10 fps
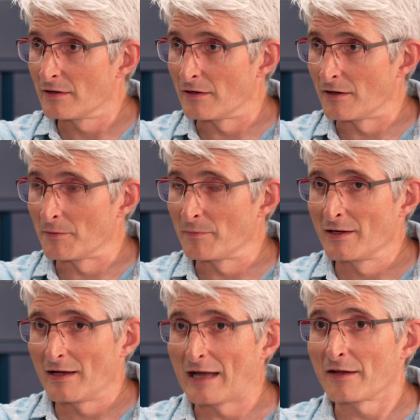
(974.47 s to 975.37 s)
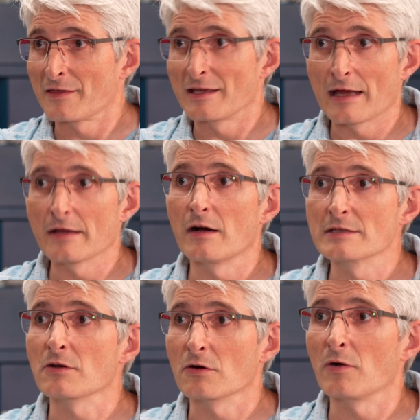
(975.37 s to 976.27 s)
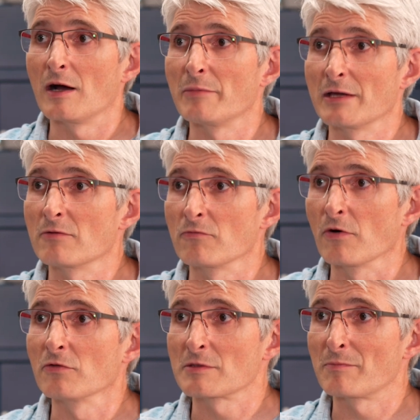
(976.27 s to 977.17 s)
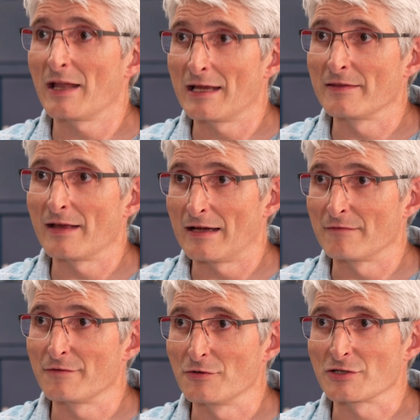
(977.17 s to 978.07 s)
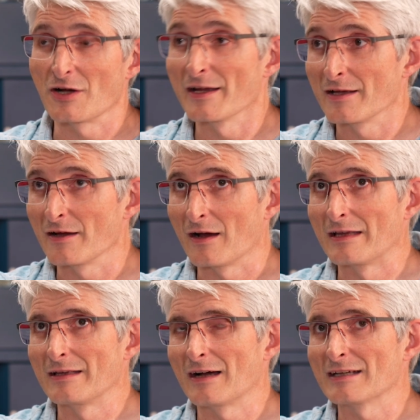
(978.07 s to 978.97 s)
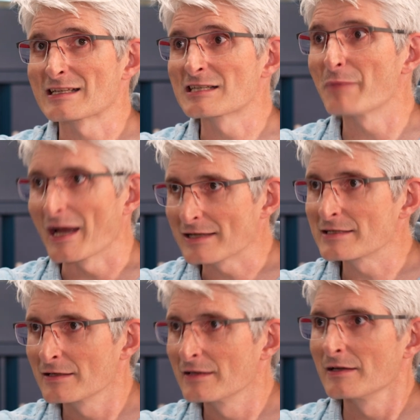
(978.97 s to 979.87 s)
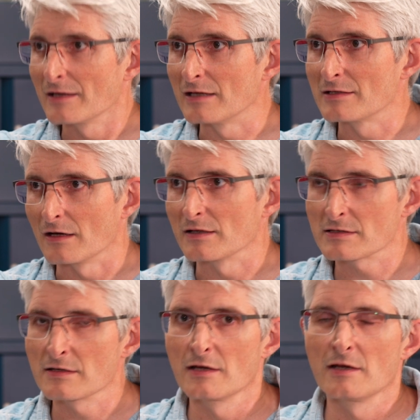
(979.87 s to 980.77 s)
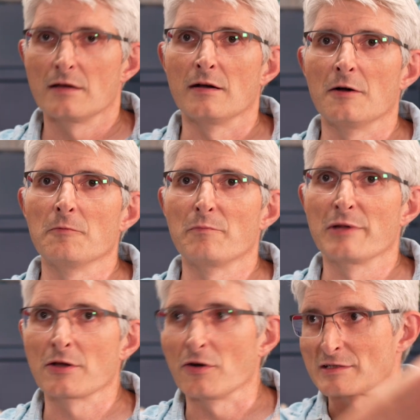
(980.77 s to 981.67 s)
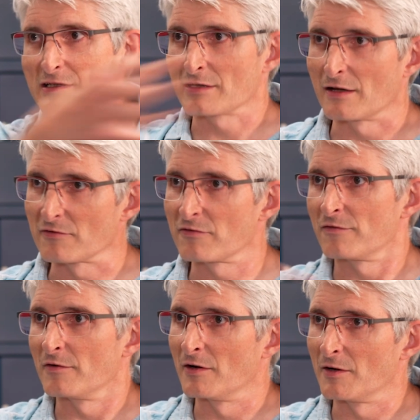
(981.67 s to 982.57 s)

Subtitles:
And I think AI's got quite a big role to play in that in future. I suspect it does, because it's kind of